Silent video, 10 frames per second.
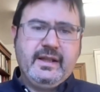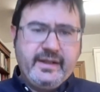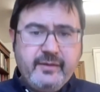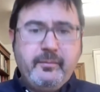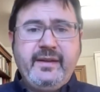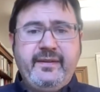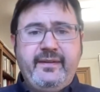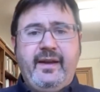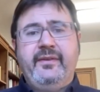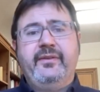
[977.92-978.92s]
Hikmet's
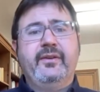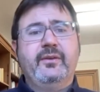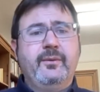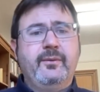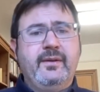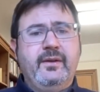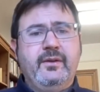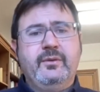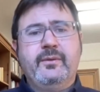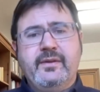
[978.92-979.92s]
answer
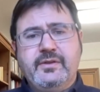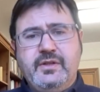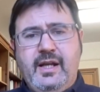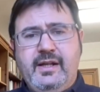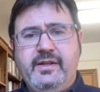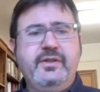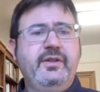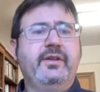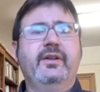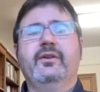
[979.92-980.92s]
to this
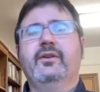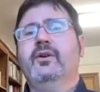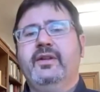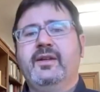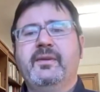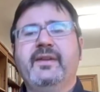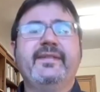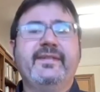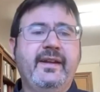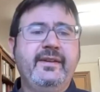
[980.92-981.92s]
challenge got him a
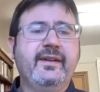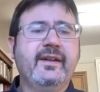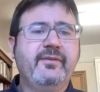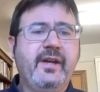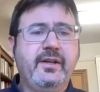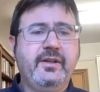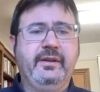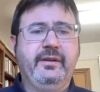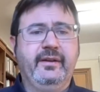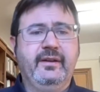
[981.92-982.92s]
standing
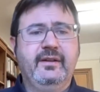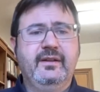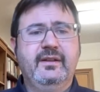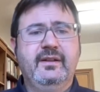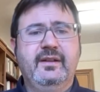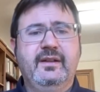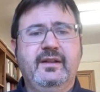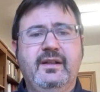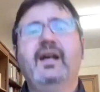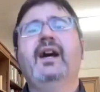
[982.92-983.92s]
ovation.
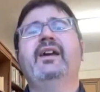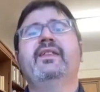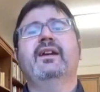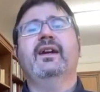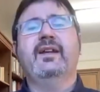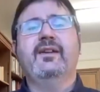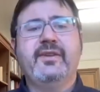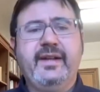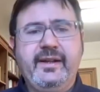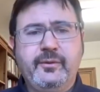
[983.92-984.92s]
I think I have
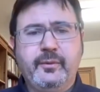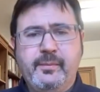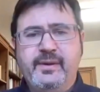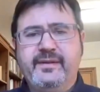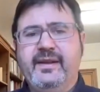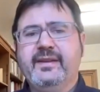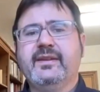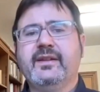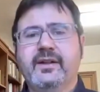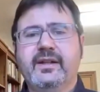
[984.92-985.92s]
the right to represent
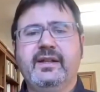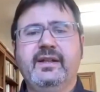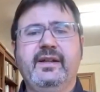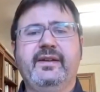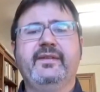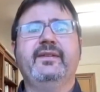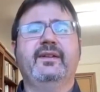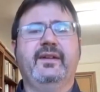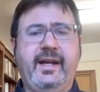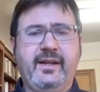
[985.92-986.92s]
Turkey as a
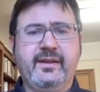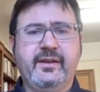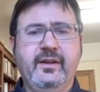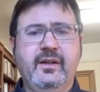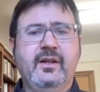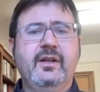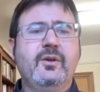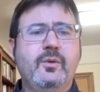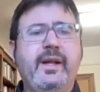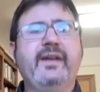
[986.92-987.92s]
writer
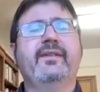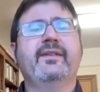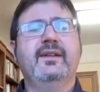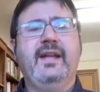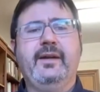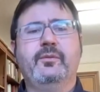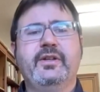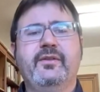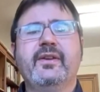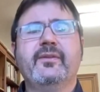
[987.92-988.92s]
who writes in the language
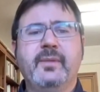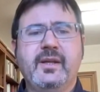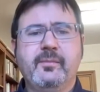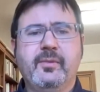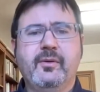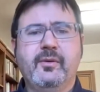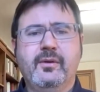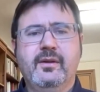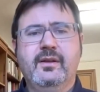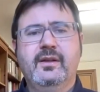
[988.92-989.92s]
of his people.
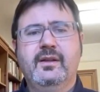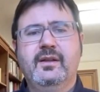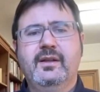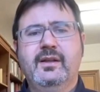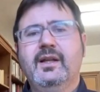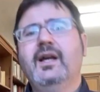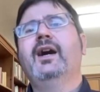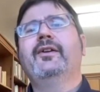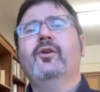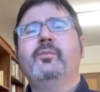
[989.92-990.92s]

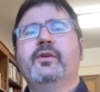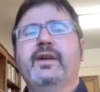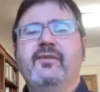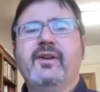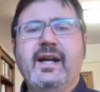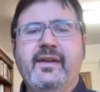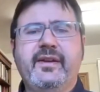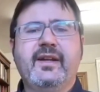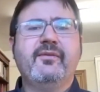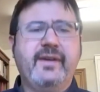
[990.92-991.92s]
I hope we have a
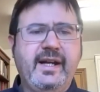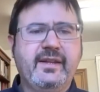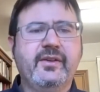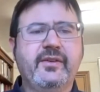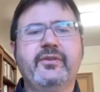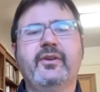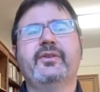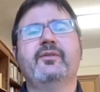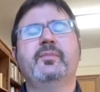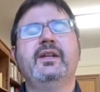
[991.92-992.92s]
gathering of writers, not
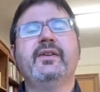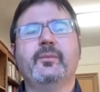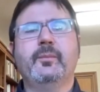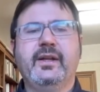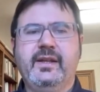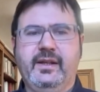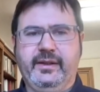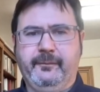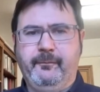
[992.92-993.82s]
of policemen here.